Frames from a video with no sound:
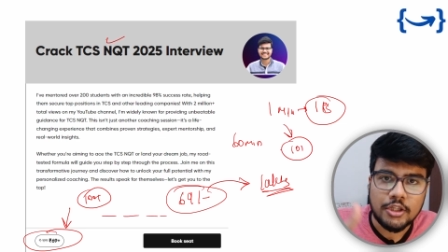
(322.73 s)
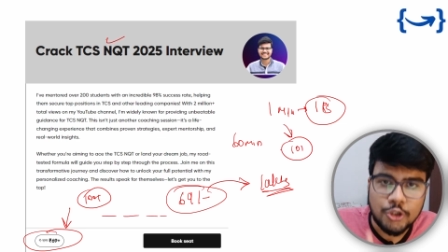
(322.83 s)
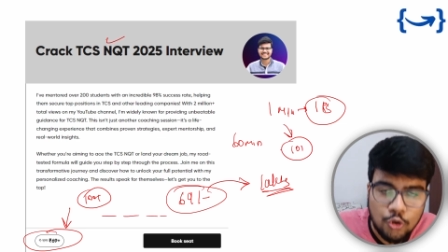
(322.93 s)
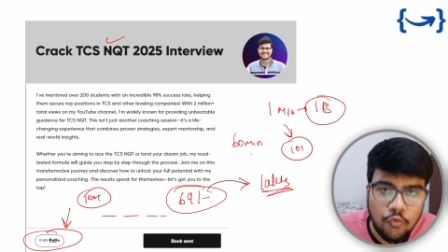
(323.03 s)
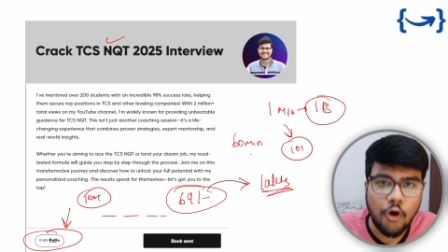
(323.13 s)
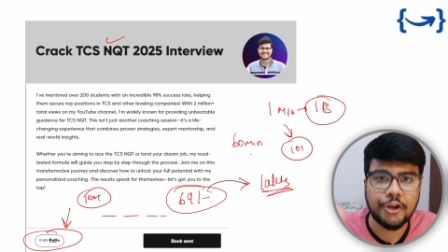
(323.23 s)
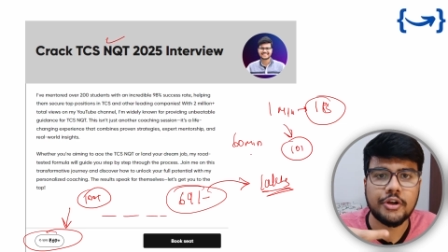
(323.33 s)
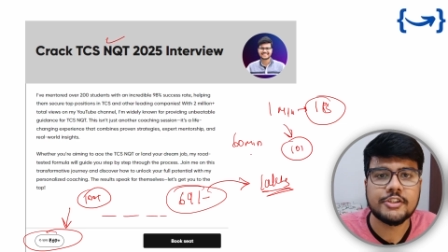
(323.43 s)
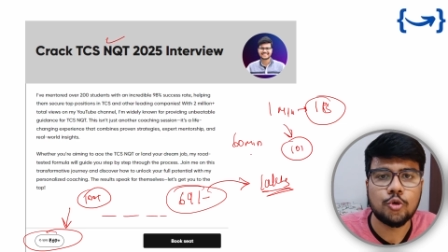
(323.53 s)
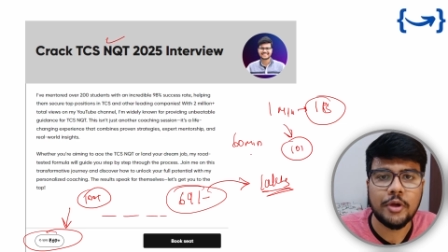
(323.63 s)
you want
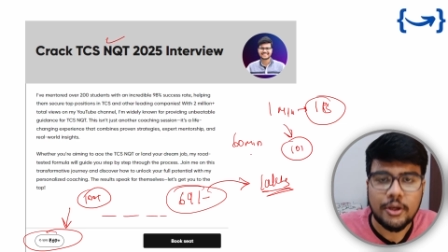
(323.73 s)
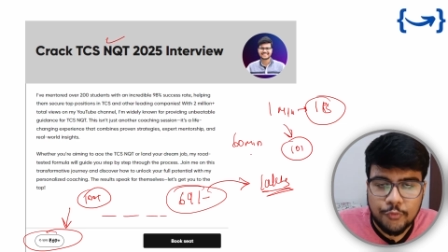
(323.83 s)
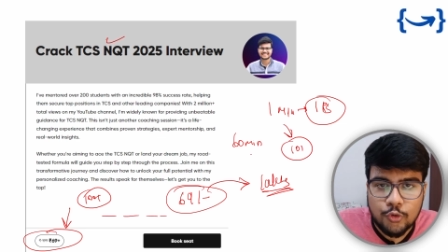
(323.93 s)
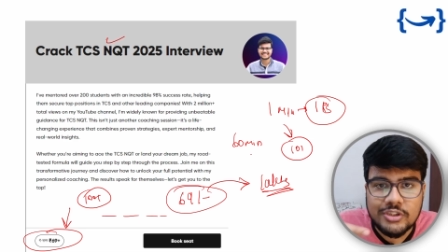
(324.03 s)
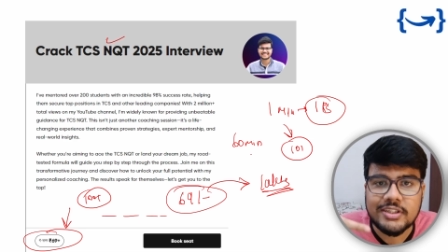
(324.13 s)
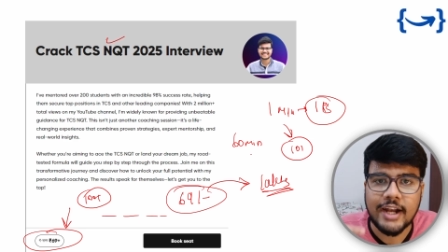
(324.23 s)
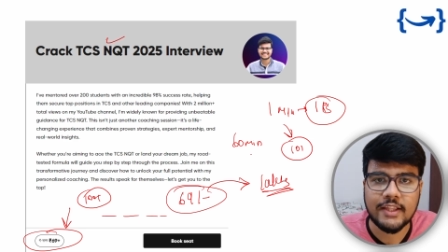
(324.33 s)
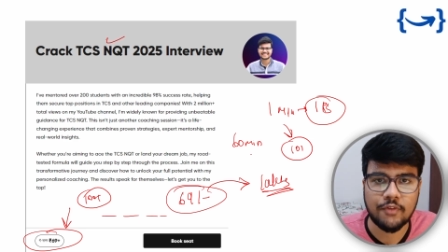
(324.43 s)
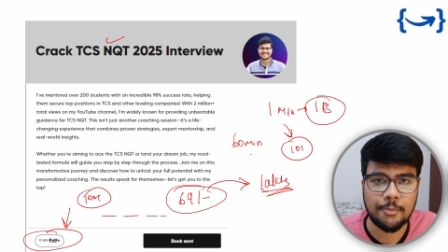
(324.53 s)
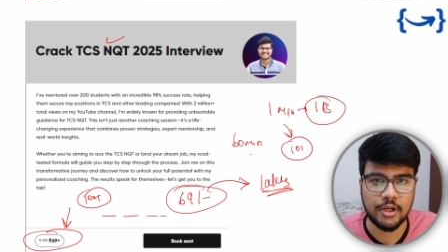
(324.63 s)
your resume review inside
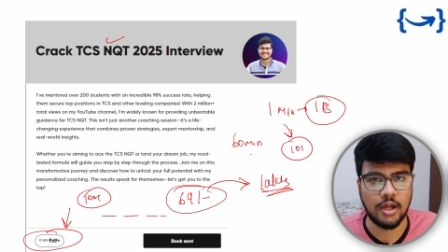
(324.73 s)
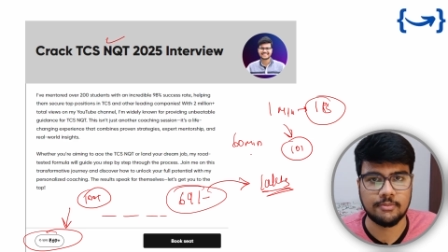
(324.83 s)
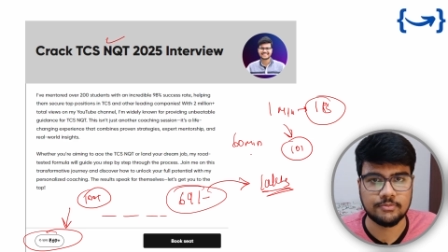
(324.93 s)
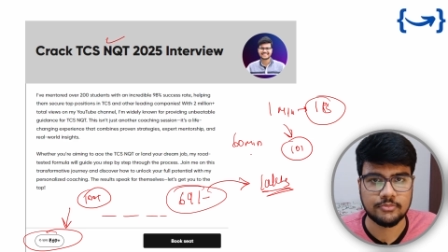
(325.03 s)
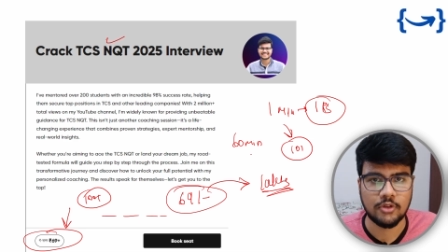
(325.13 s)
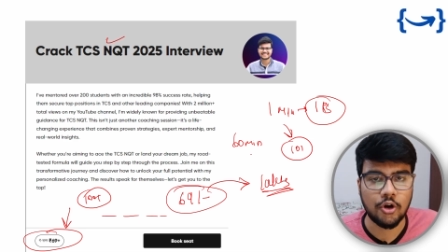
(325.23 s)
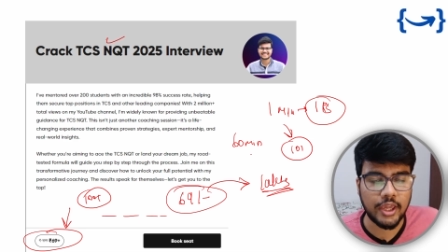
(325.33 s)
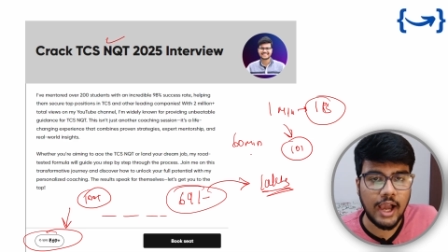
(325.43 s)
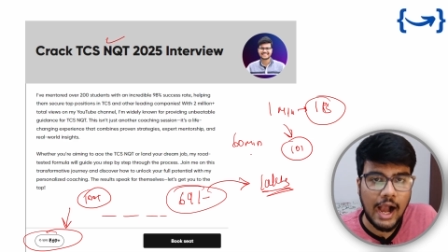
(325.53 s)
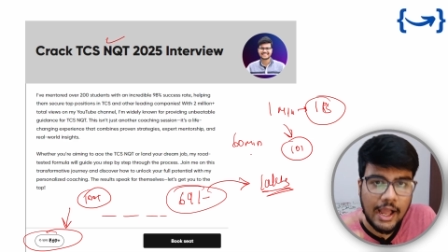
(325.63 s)
the webinar,
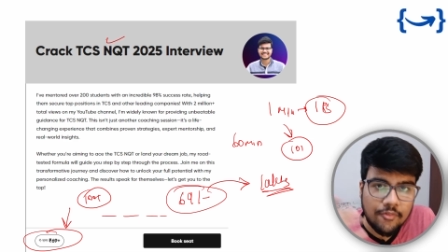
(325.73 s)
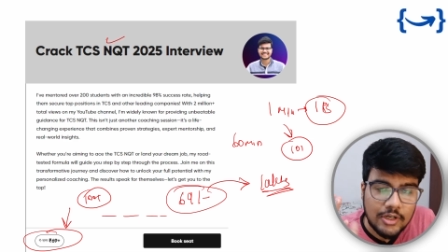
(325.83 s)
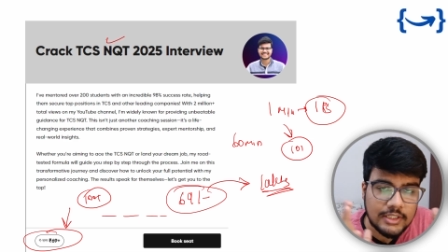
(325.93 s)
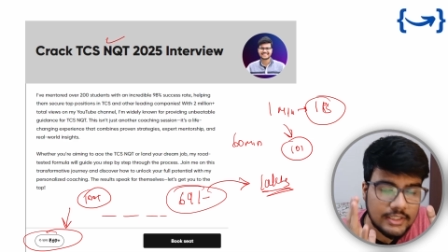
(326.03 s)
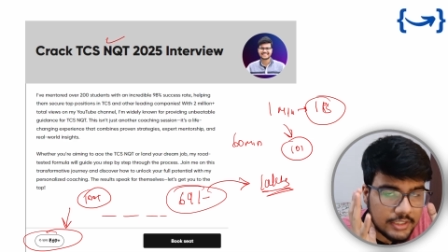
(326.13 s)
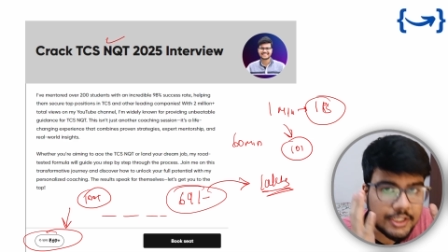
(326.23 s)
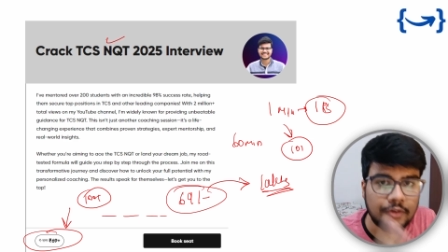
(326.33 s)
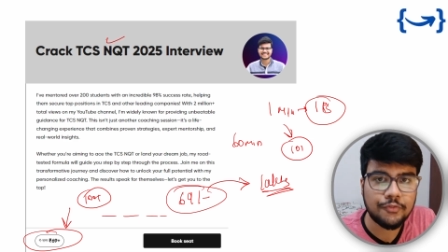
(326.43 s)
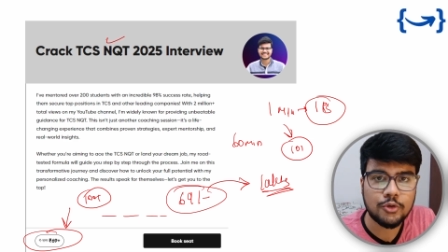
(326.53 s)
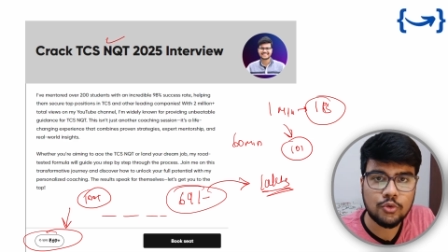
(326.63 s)
okay, I will
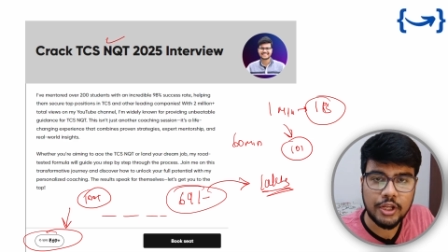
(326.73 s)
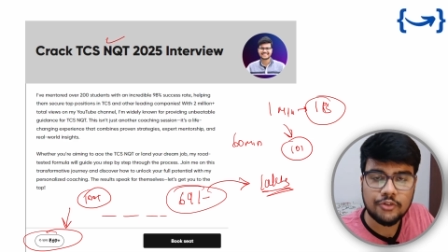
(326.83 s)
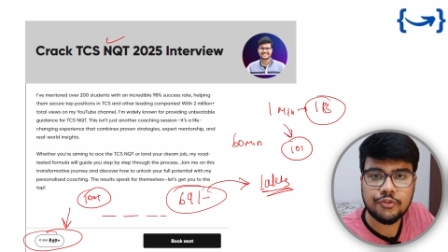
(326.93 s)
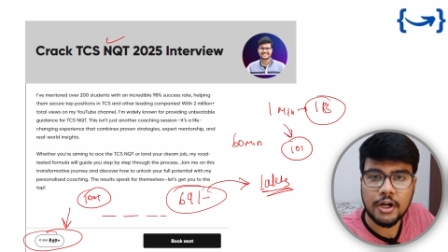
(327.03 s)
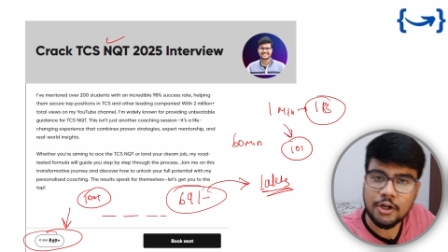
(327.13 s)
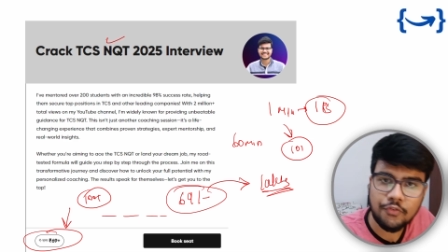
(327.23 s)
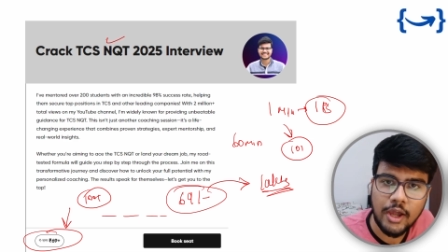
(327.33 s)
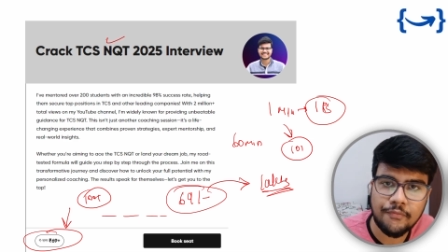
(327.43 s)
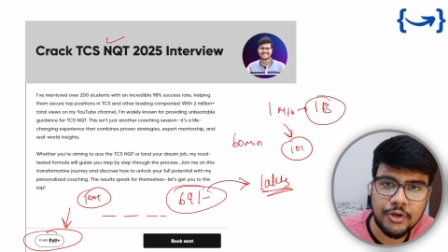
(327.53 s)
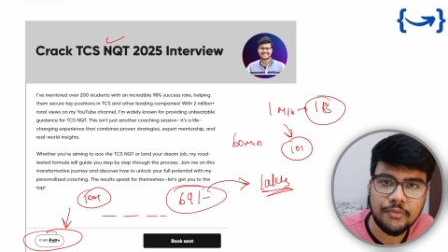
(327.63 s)
give you in front of
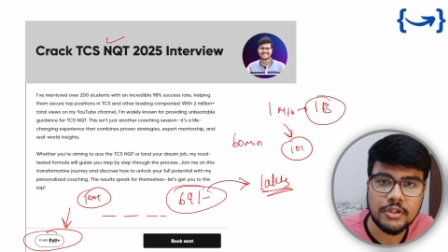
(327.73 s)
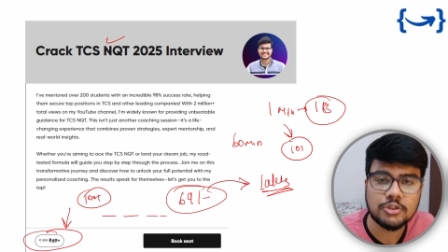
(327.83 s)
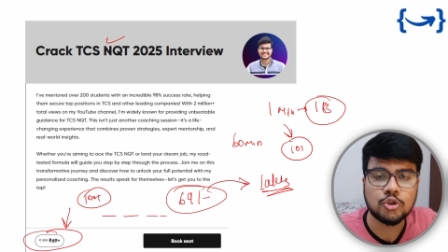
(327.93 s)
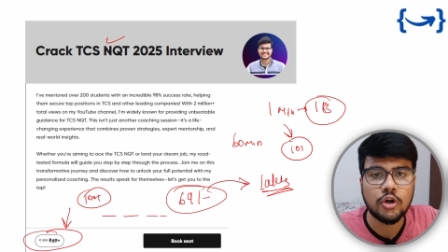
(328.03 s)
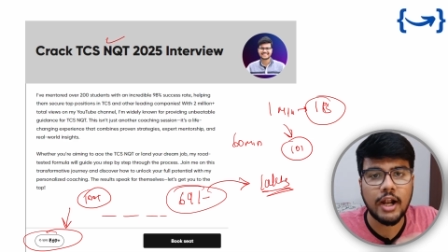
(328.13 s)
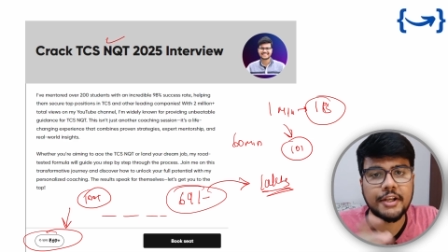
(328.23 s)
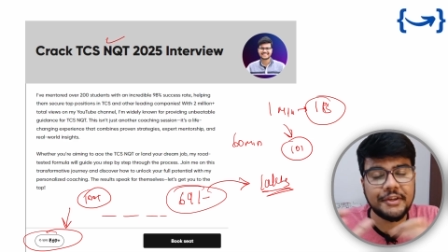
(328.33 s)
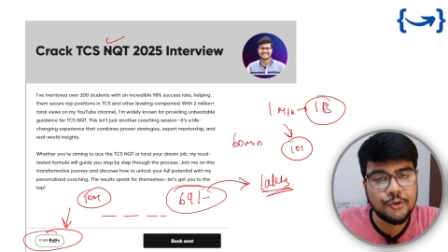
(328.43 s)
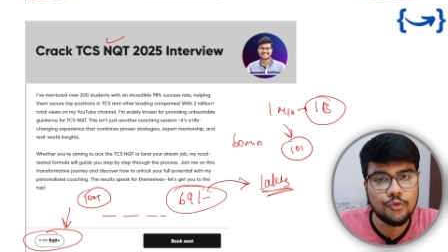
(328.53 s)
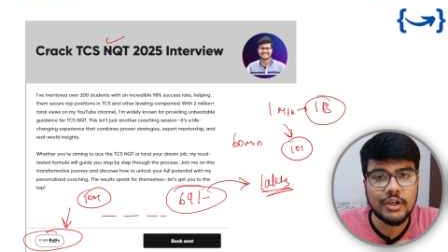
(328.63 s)
everyone so that
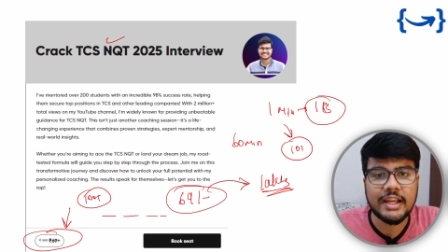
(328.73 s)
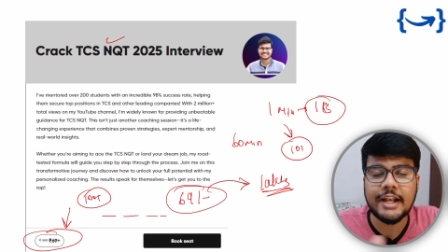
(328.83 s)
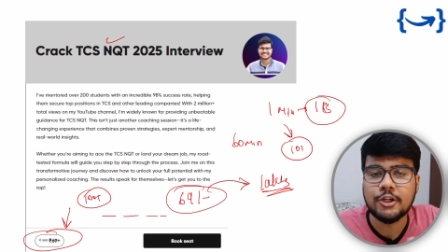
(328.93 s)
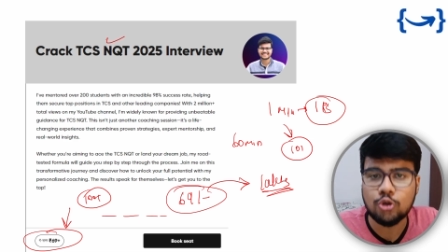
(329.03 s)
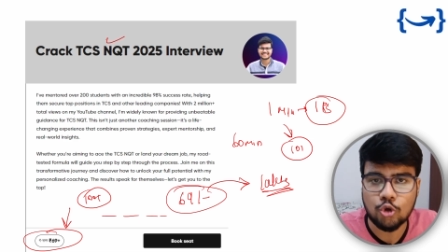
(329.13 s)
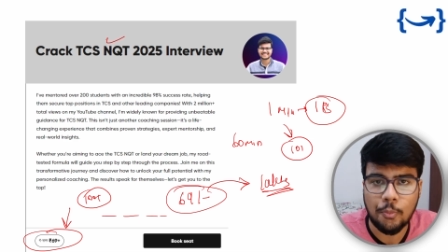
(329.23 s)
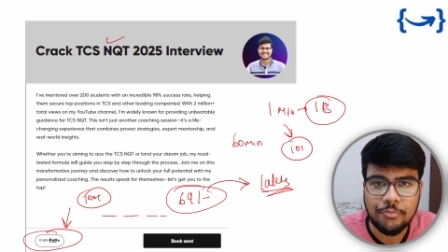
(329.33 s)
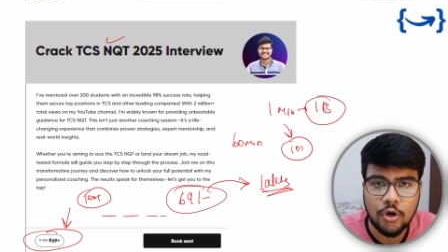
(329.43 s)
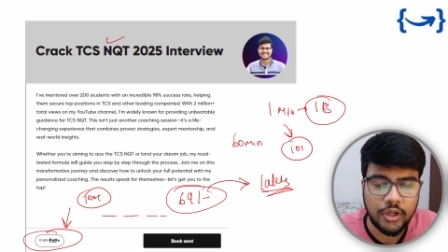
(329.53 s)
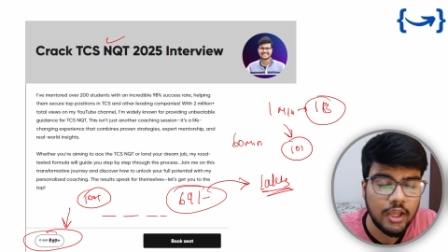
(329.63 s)
you will get to
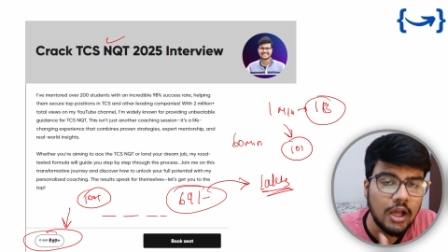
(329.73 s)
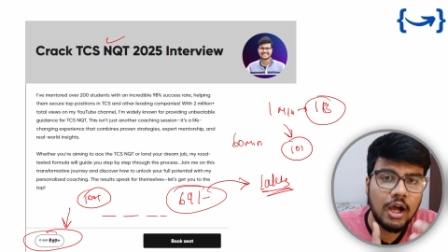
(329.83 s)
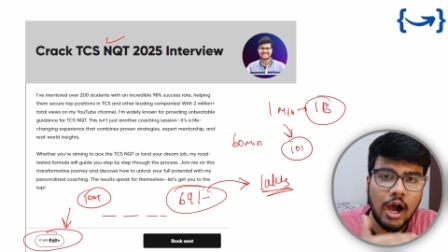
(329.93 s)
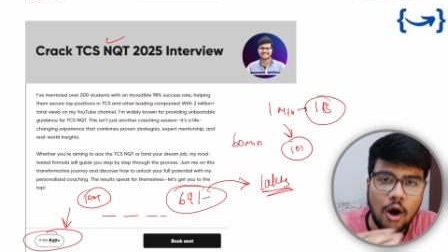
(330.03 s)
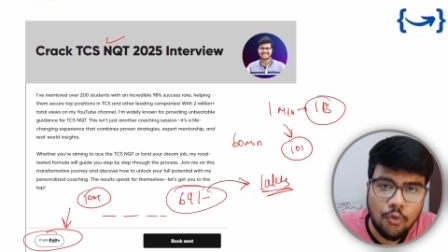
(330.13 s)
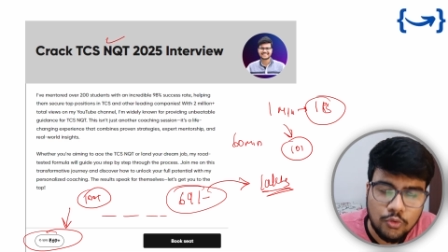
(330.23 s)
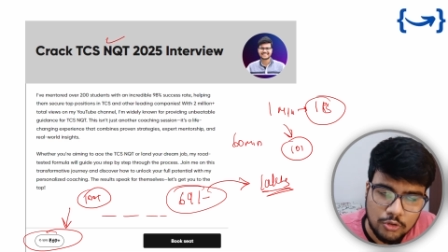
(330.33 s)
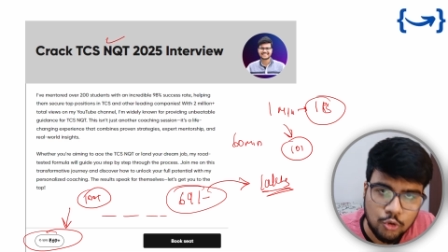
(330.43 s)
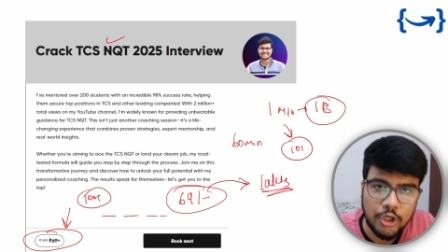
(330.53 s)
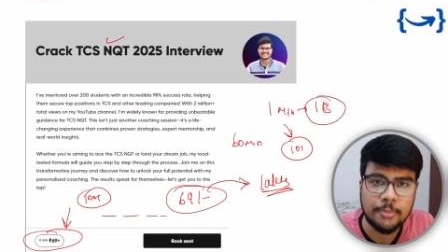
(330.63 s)
know, okay,
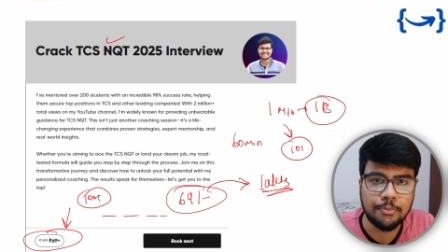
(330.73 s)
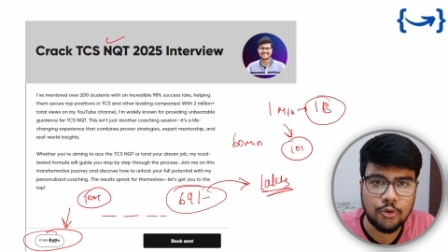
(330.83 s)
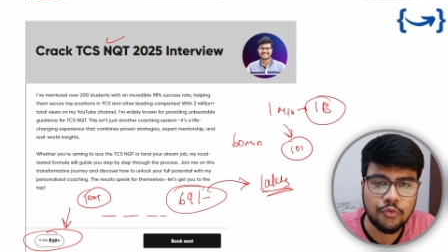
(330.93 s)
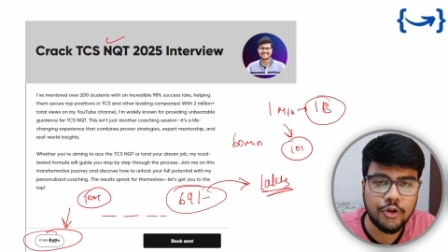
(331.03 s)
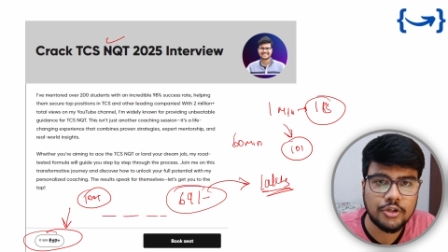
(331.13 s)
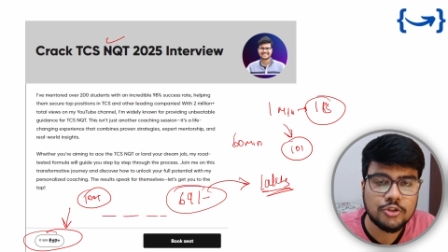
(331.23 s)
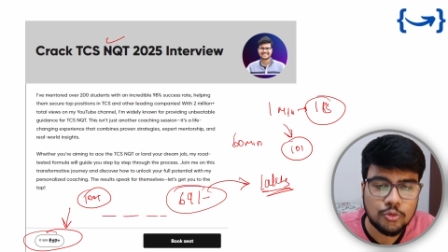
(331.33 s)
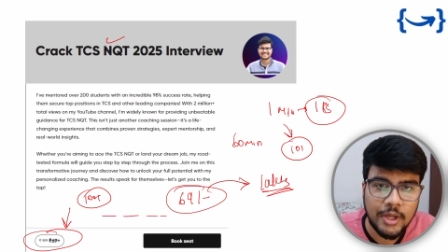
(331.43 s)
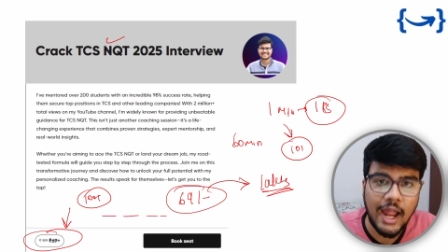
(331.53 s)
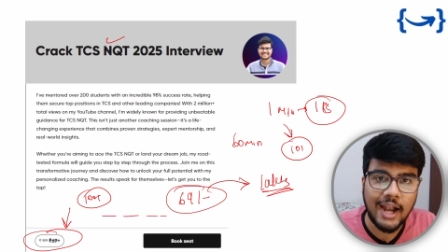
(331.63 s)
how to improve your resume.